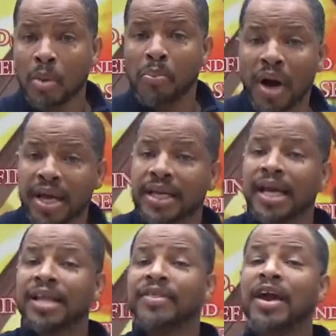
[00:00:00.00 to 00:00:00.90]

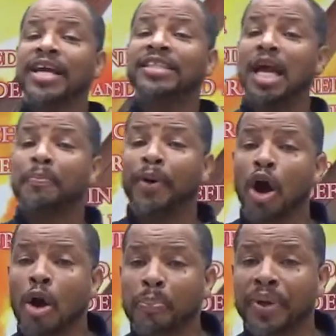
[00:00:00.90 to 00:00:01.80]
but there is a
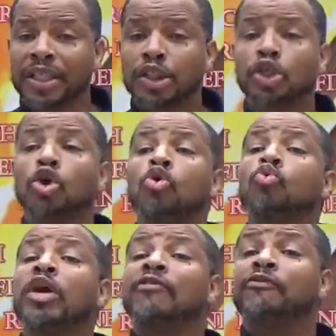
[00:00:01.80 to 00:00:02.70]
purpose to
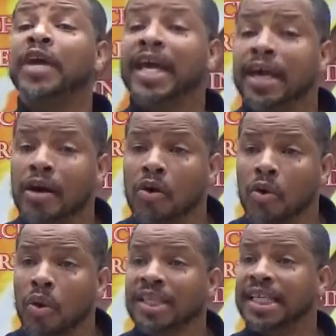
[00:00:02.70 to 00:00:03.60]
reveal
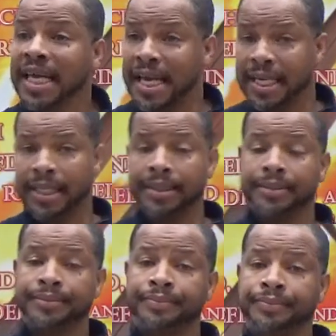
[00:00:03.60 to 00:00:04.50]
what's hidden.
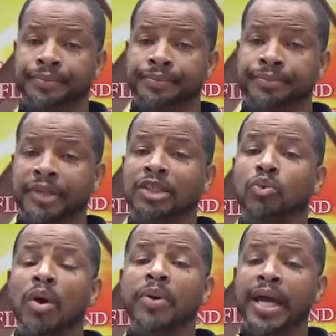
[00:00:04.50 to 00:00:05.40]
That's
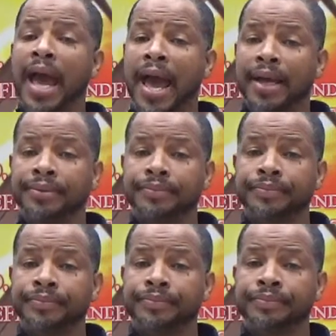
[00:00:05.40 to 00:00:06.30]
where we at.
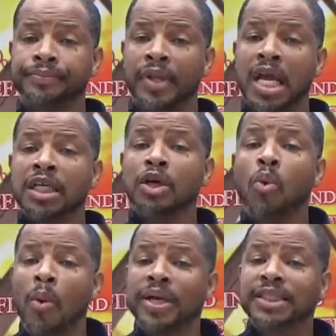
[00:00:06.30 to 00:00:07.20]
So
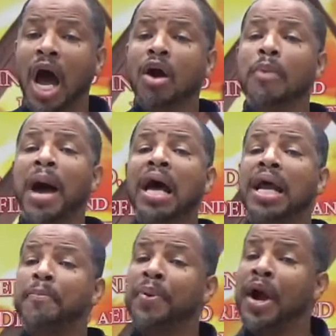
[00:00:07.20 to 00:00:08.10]
when we talk about
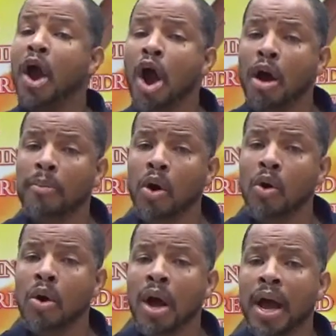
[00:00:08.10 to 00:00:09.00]
a
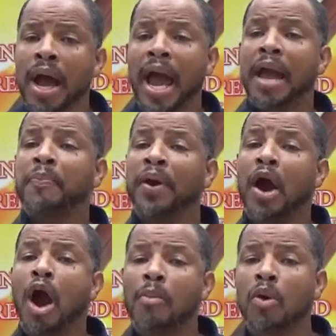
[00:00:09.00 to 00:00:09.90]
parable, a
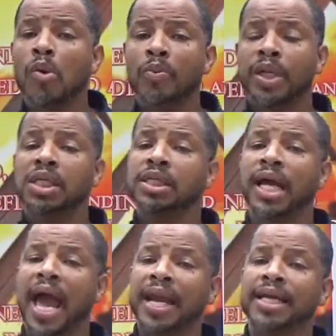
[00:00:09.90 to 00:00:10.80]
parable, when we
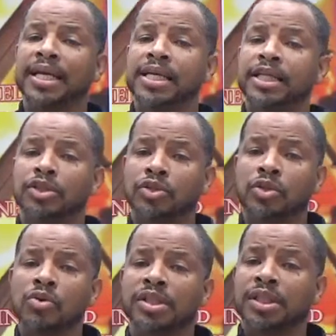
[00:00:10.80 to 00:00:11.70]
look at it in its
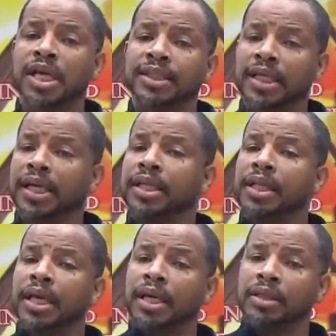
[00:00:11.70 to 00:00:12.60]
truest sense in
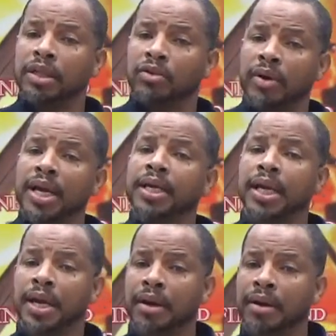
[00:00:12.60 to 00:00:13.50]
the, the Greek
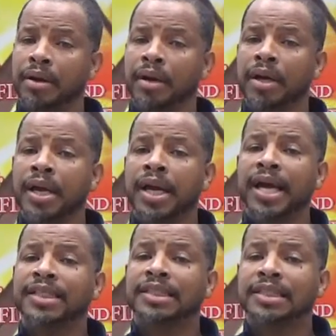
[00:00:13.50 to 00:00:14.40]
here,
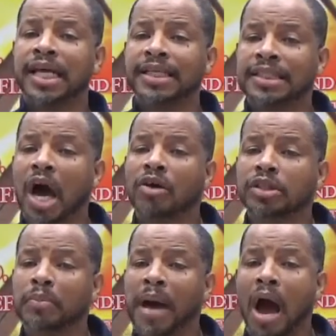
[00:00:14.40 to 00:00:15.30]
it's, it talks
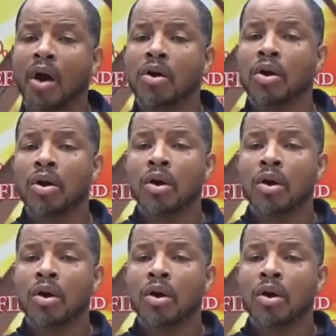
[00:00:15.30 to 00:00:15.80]
about